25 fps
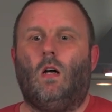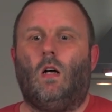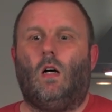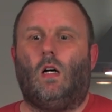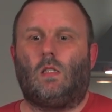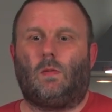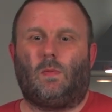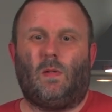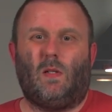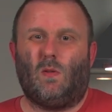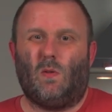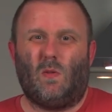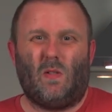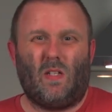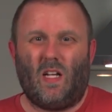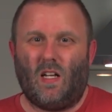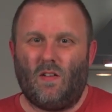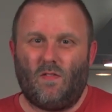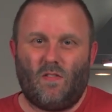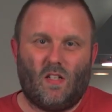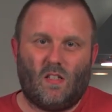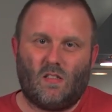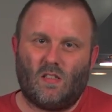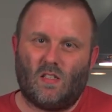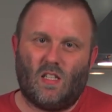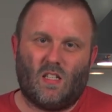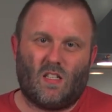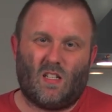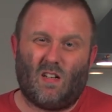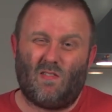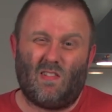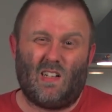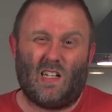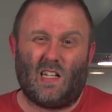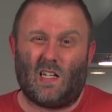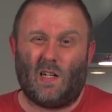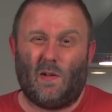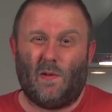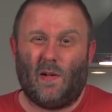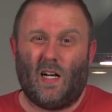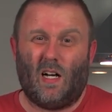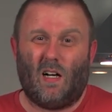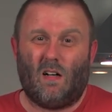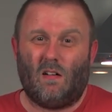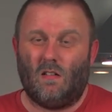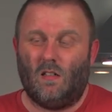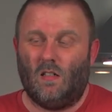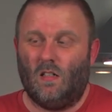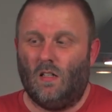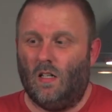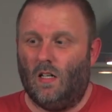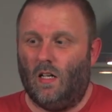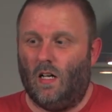I spend all the evenings here, I don't really go out.